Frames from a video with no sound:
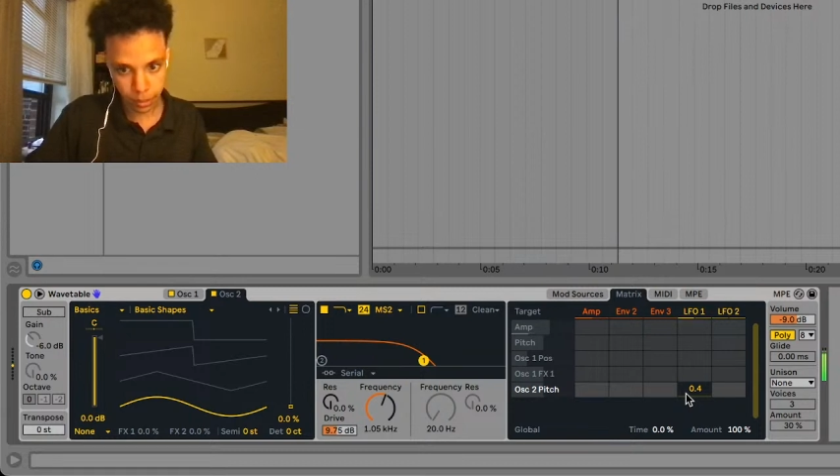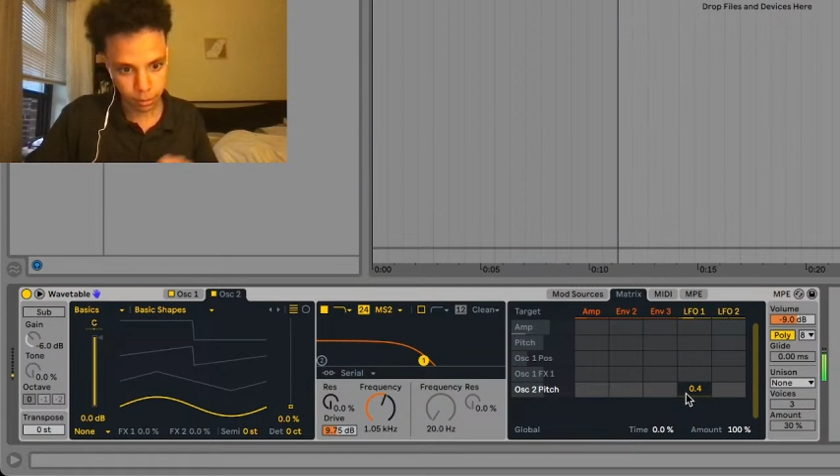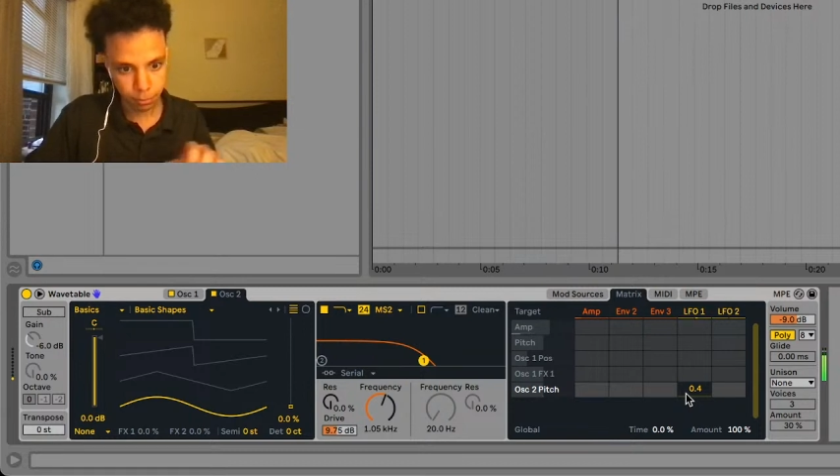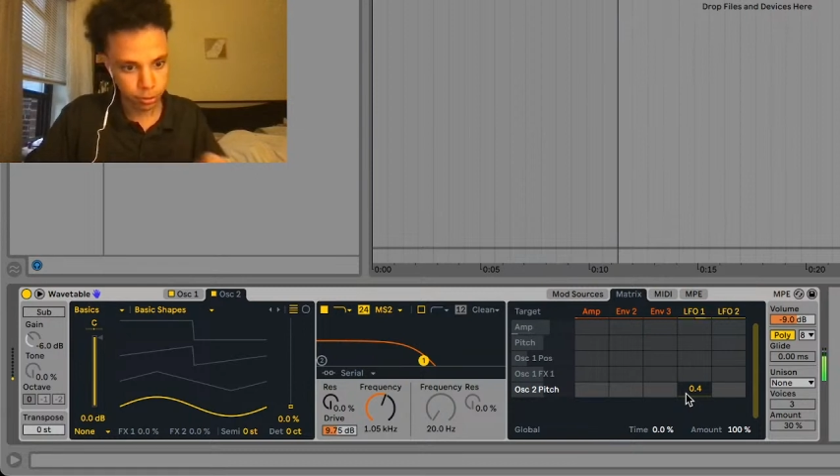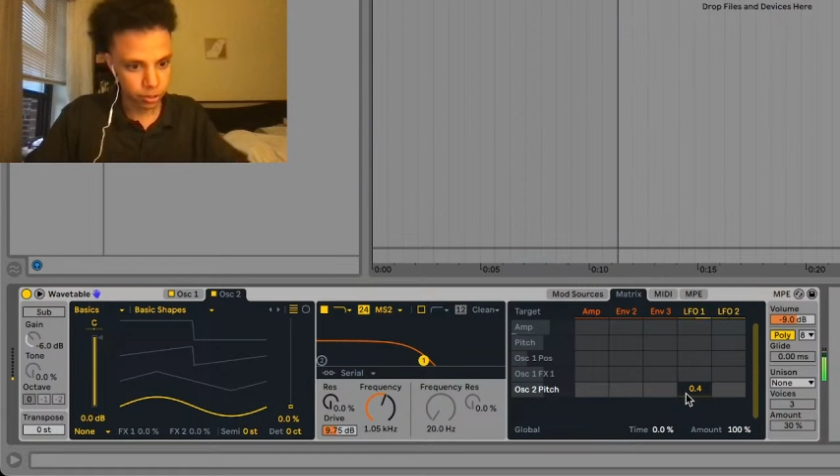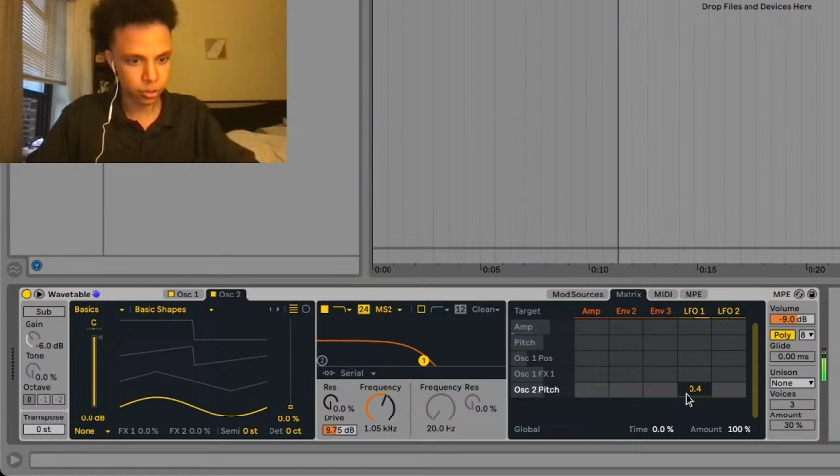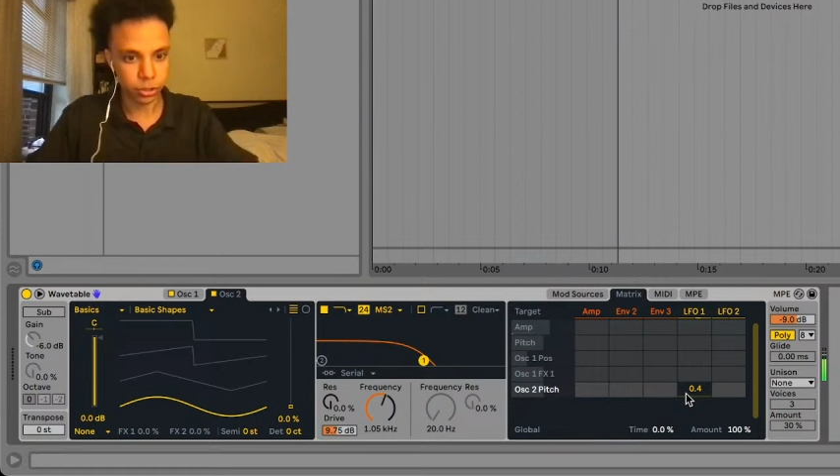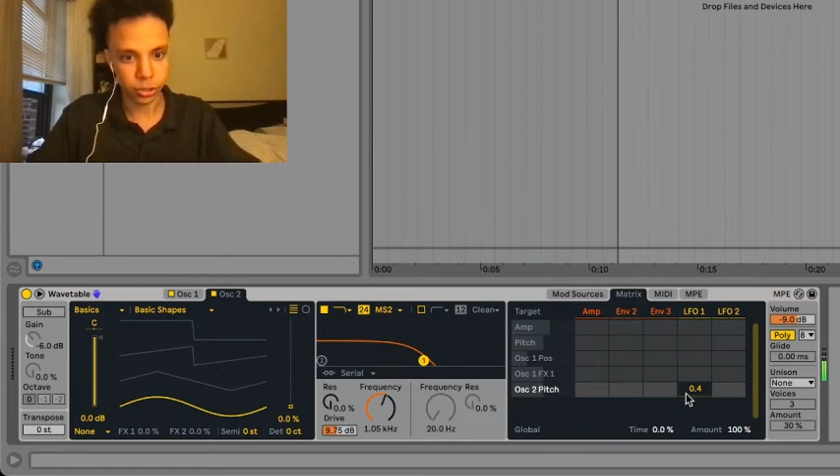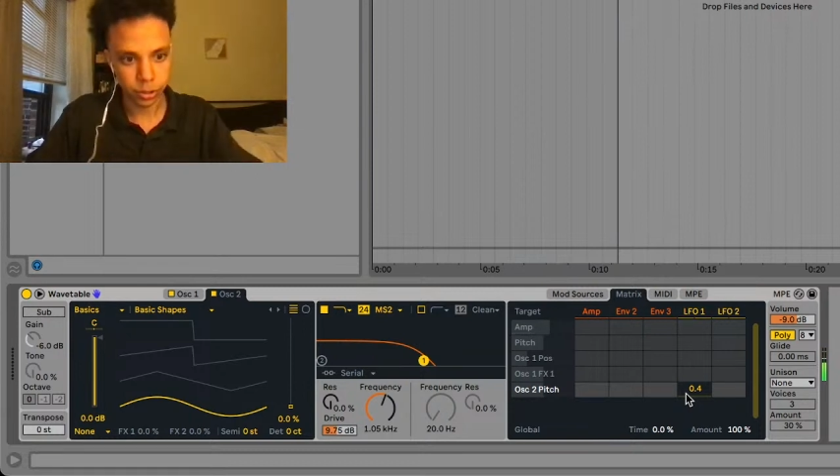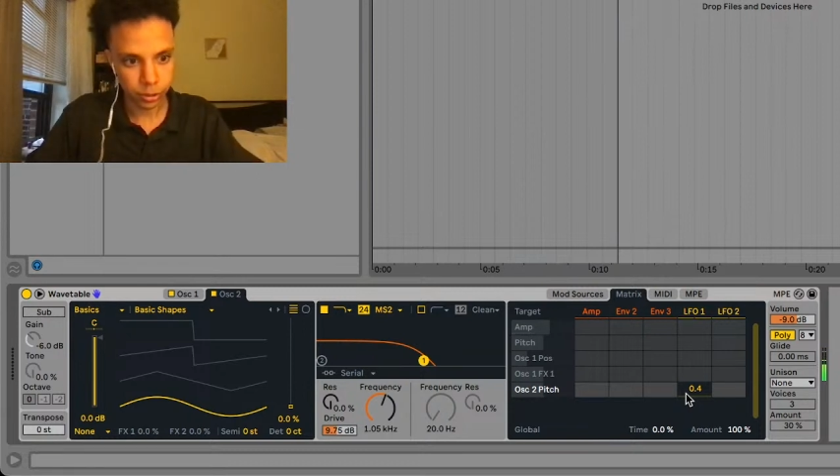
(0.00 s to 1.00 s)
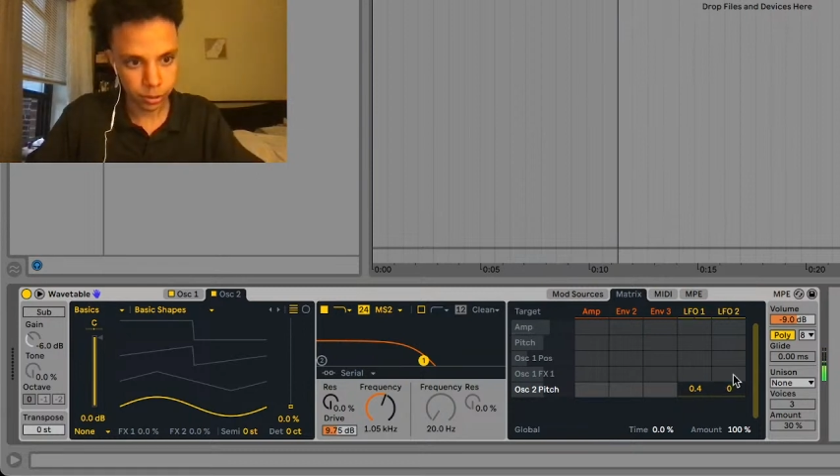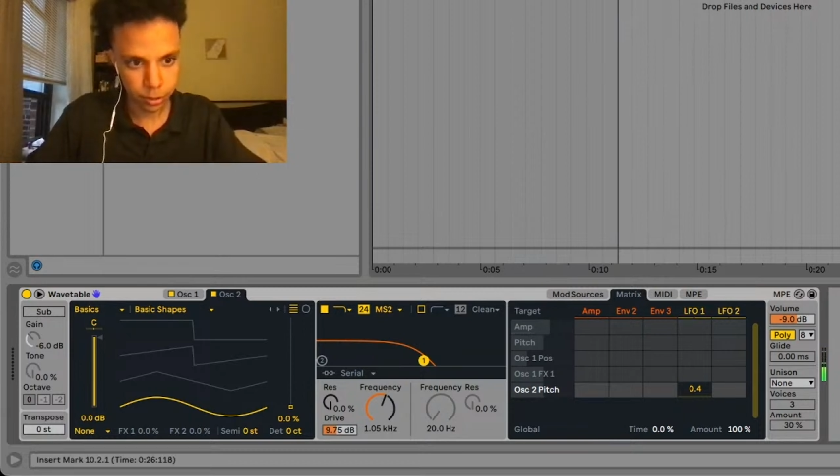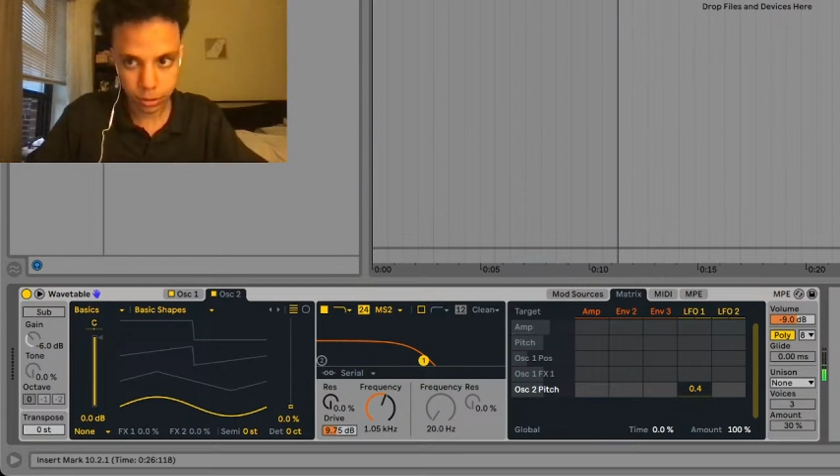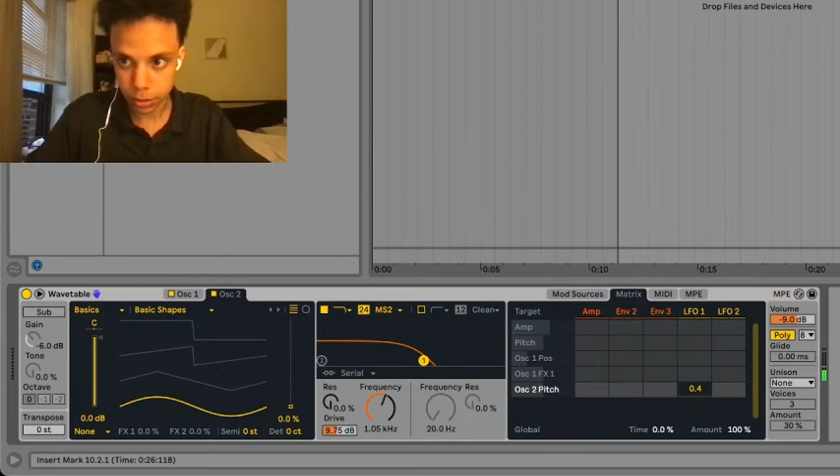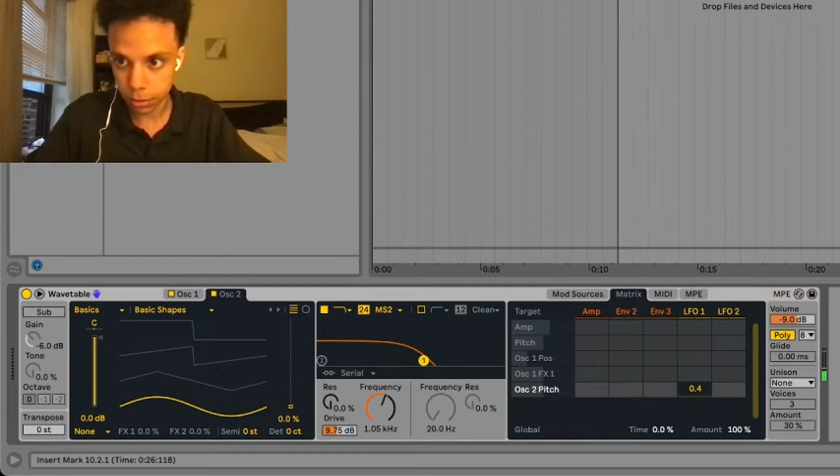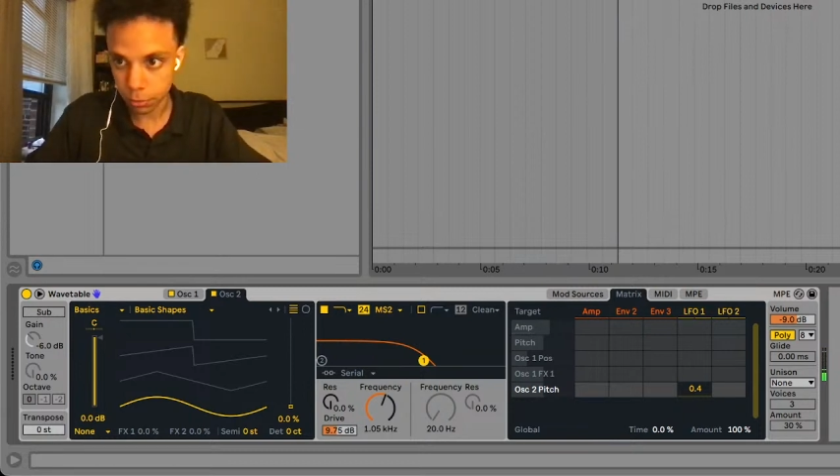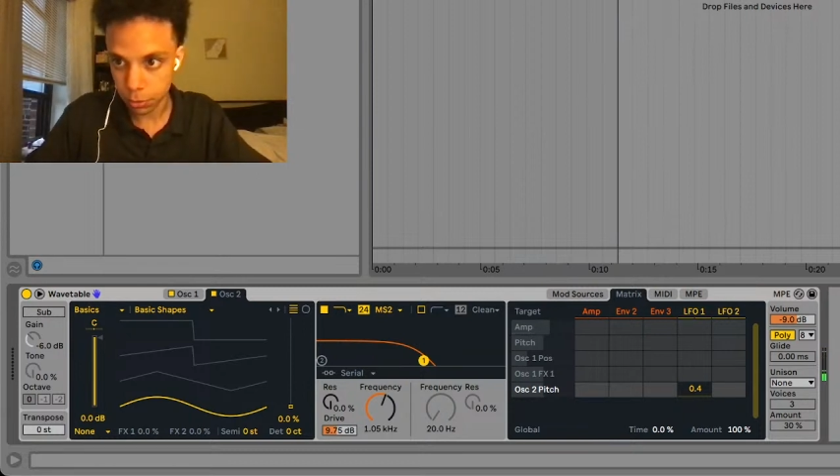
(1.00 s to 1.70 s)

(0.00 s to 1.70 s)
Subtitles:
I'm pretty sure. Just give